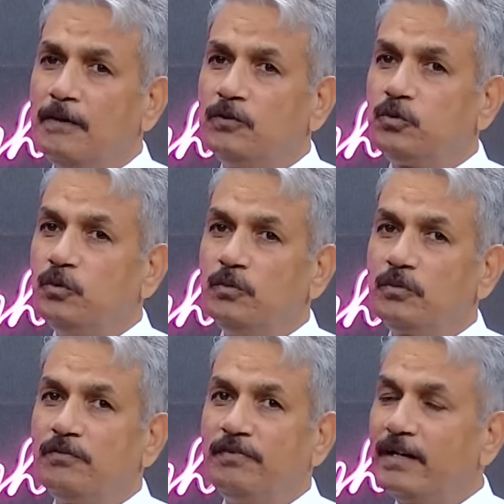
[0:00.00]
So
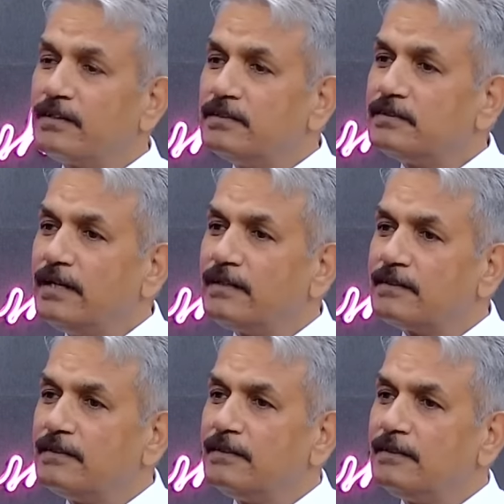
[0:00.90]
the fact is that
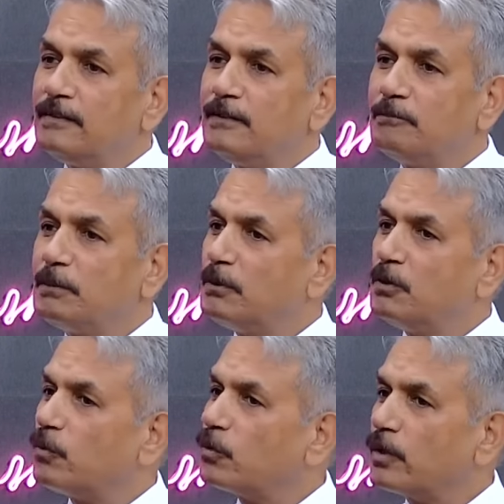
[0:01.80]
people
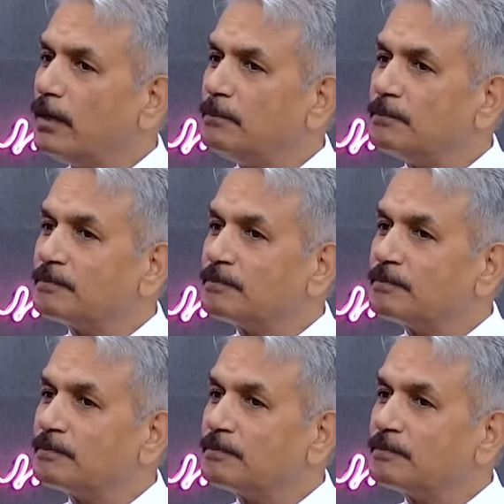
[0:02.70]
didn't want to come.